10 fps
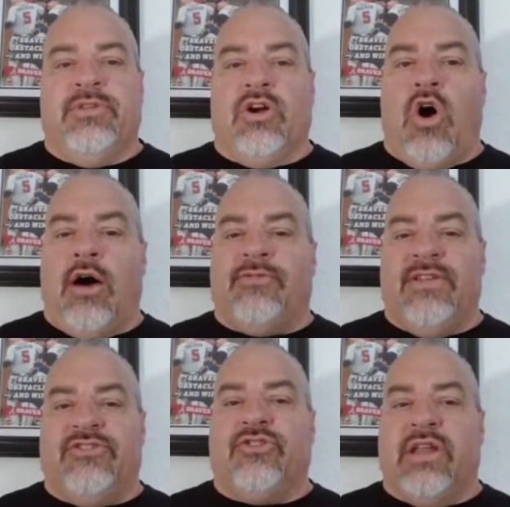Their
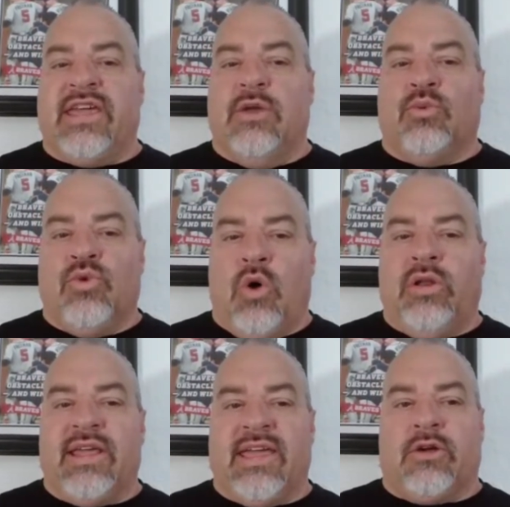offense is going to get
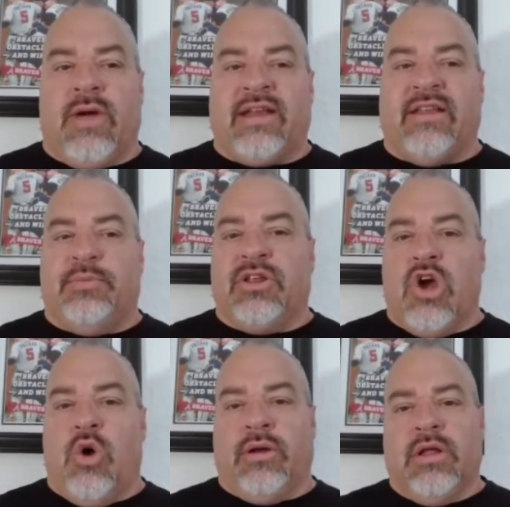rolling and get cranked up
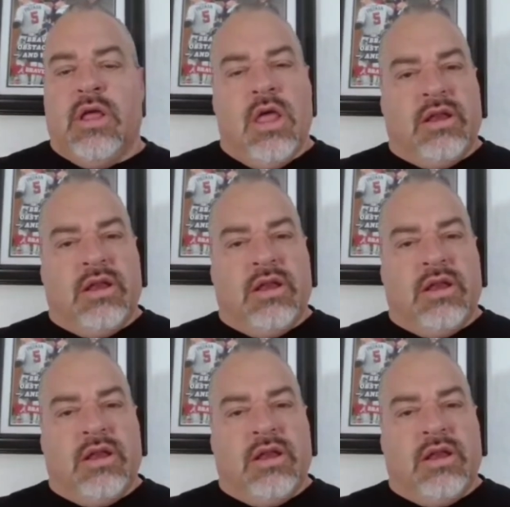and going.